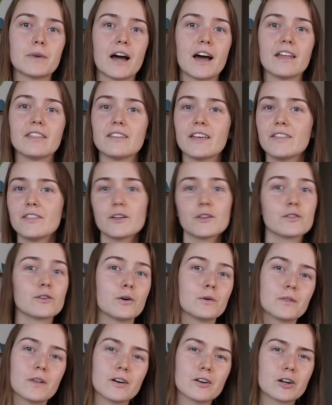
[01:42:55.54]
and then they'll
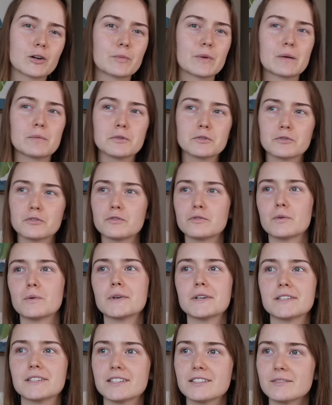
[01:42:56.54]
no longer be able to
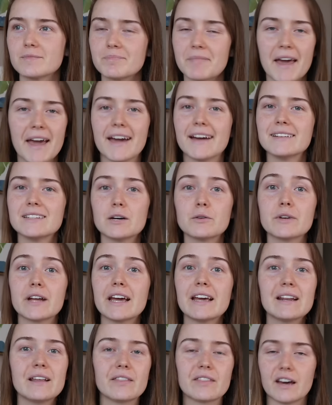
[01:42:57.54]
afford to hand out
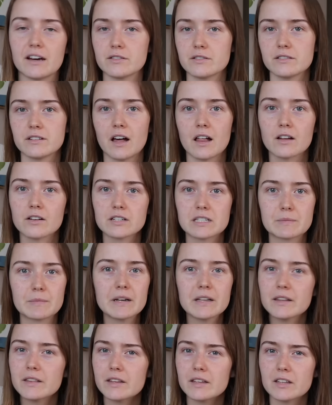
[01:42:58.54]
$80,000 a
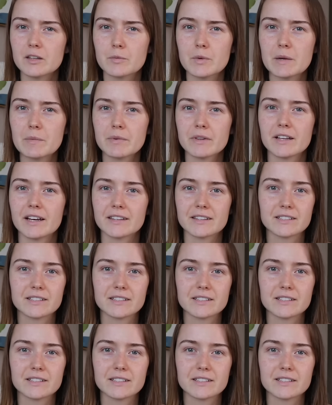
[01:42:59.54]
month to the people at the